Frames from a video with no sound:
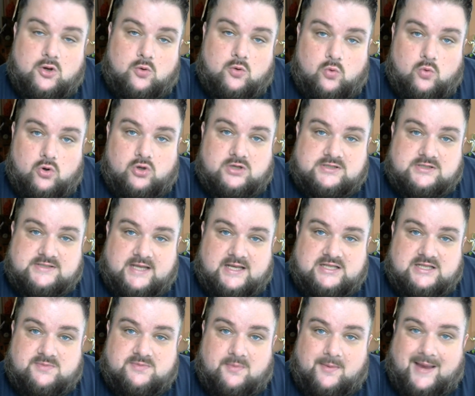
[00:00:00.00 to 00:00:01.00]
works out
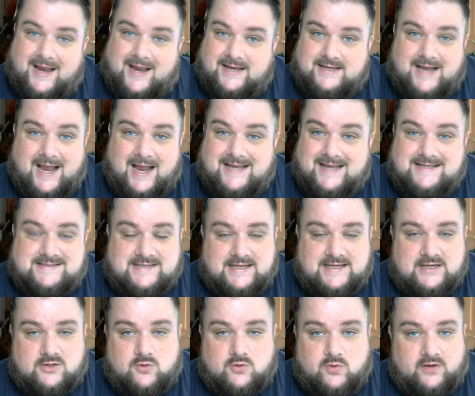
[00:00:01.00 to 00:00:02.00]
to be
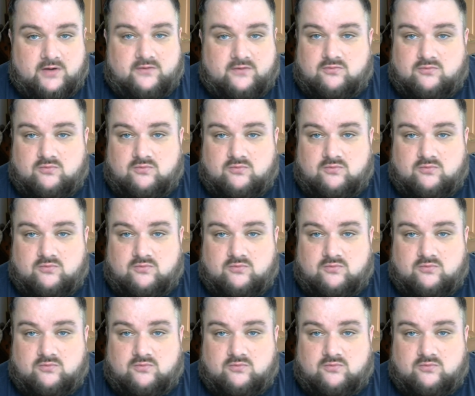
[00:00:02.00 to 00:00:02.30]
18 quid,